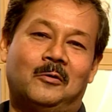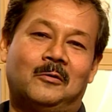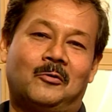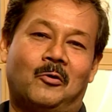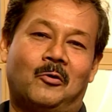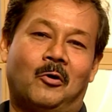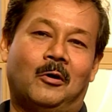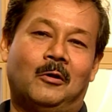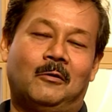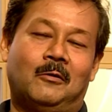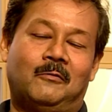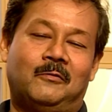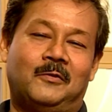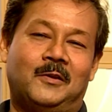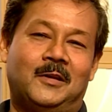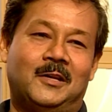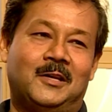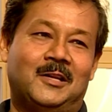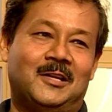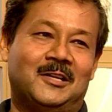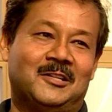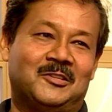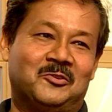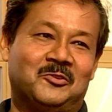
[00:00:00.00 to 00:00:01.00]
golf, he
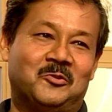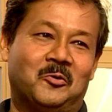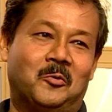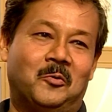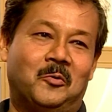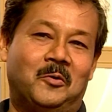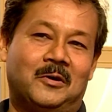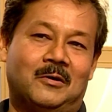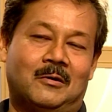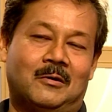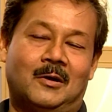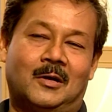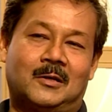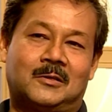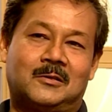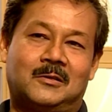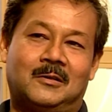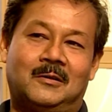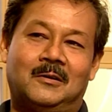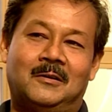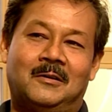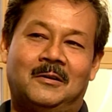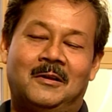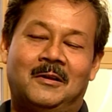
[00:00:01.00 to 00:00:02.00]
needs no
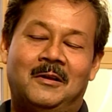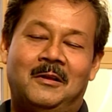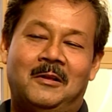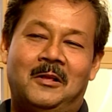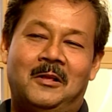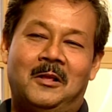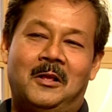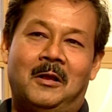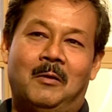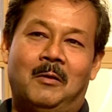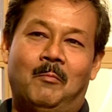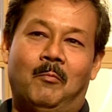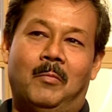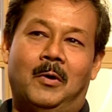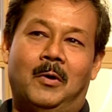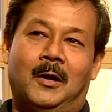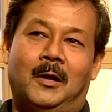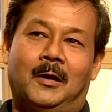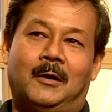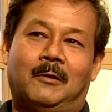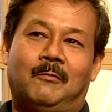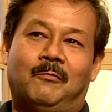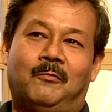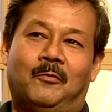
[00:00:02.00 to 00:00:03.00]
introduction.
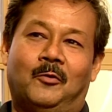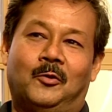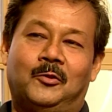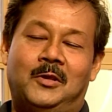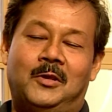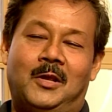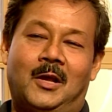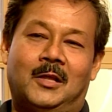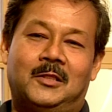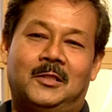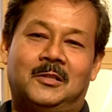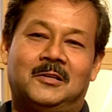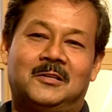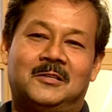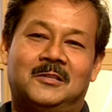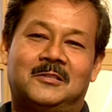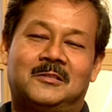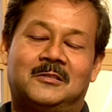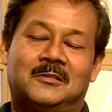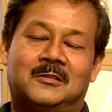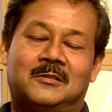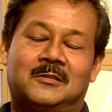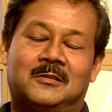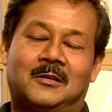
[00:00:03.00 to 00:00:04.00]
But for the
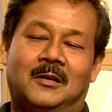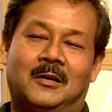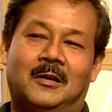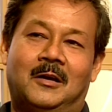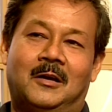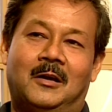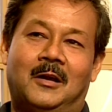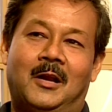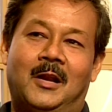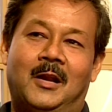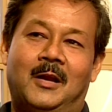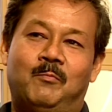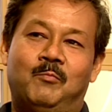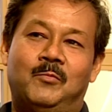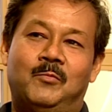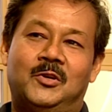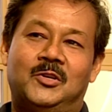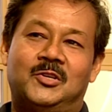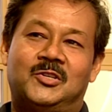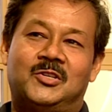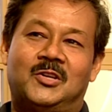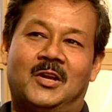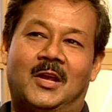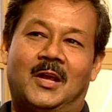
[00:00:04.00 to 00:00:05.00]
others, let
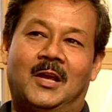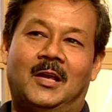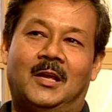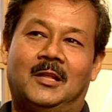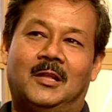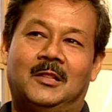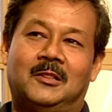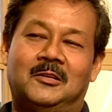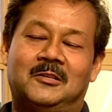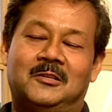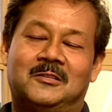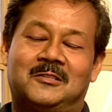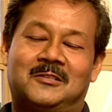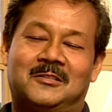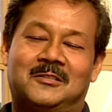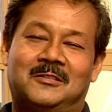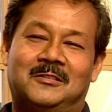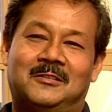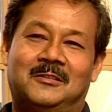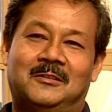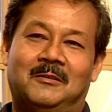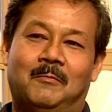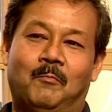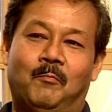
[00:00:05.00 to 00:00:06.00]
me share
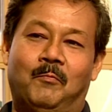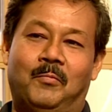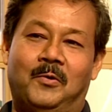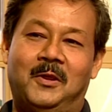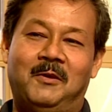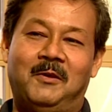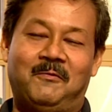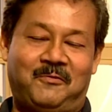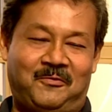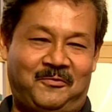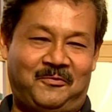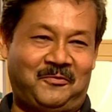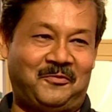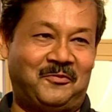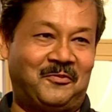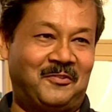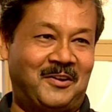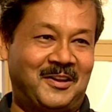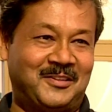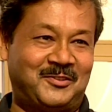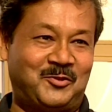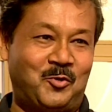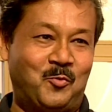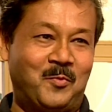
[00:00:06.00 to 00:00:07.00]
this brief
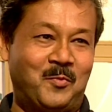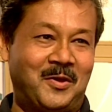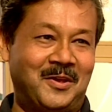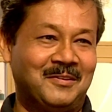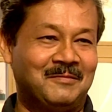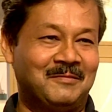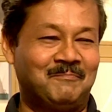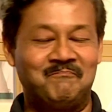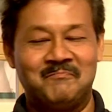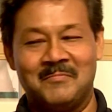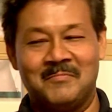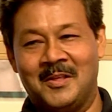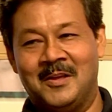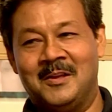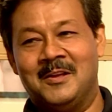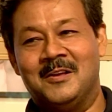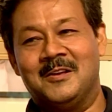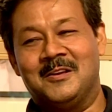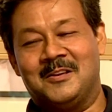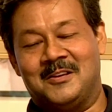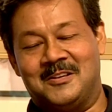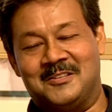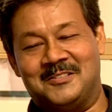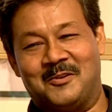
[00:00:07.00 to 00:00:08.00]
resume.
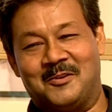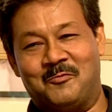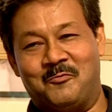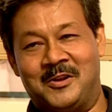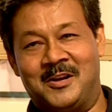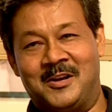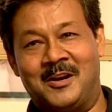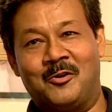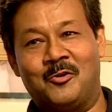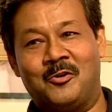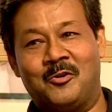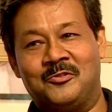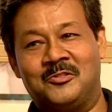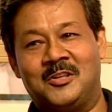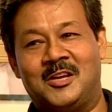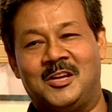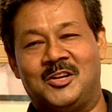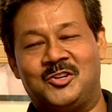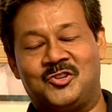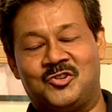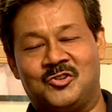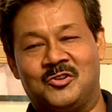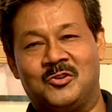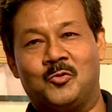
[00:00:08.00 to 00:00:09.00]
He is a winner on the
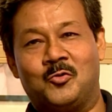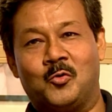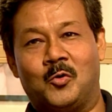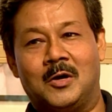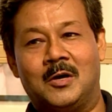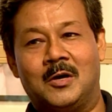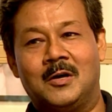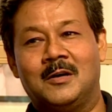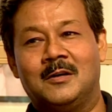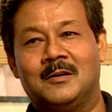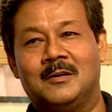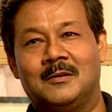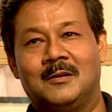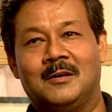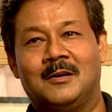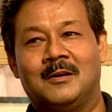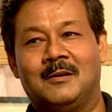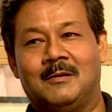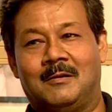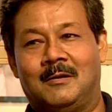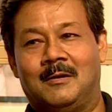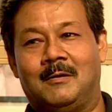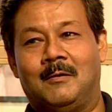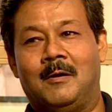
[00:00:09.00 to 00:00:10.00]
Asian Tour,
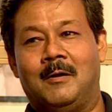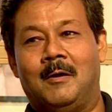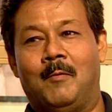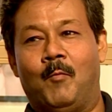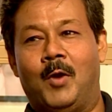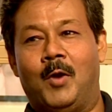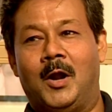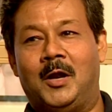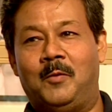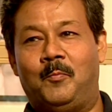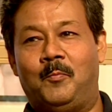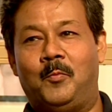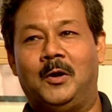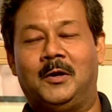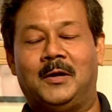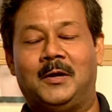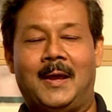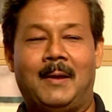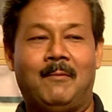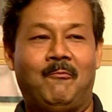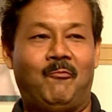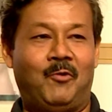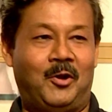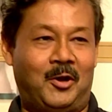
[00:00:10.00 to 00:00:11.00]
multiple
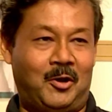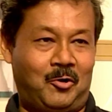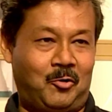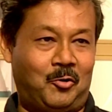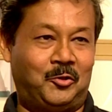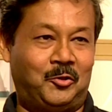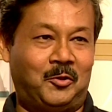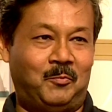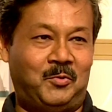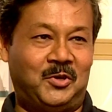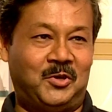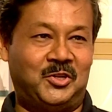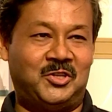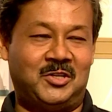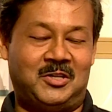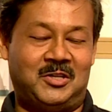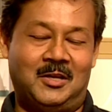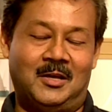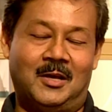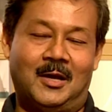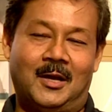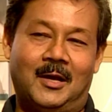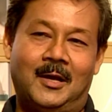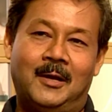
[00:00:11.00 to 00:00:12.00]
time winner on the
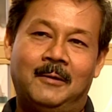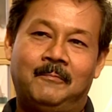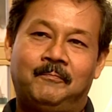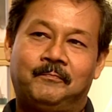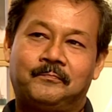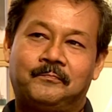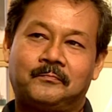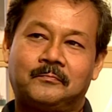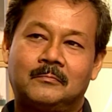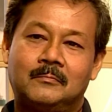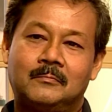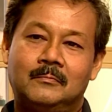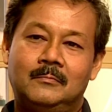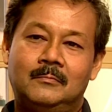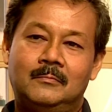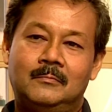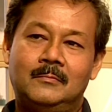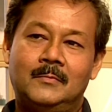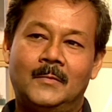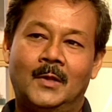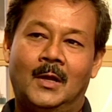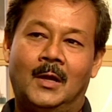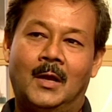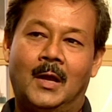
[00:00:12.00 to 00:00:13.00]
PGTI,
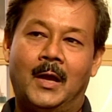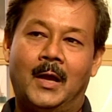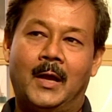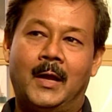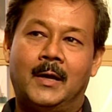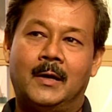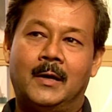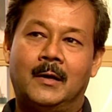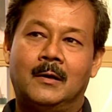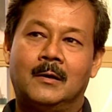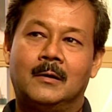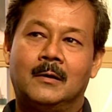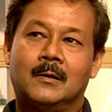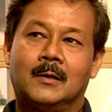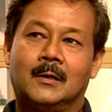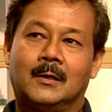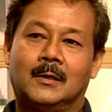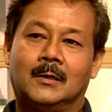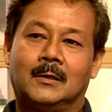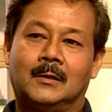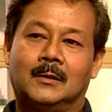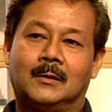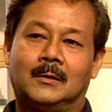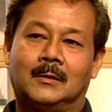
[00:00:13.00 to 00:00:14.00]
and
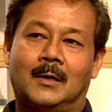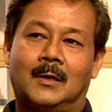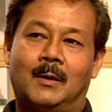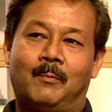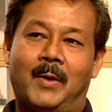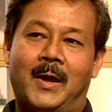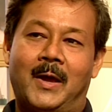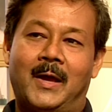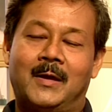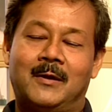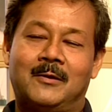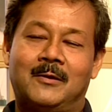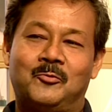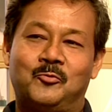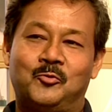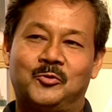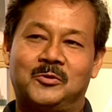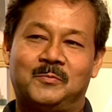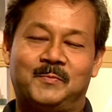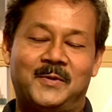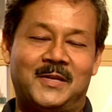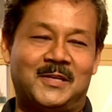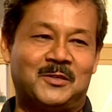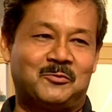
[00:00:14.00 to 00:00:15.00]
a man who speaks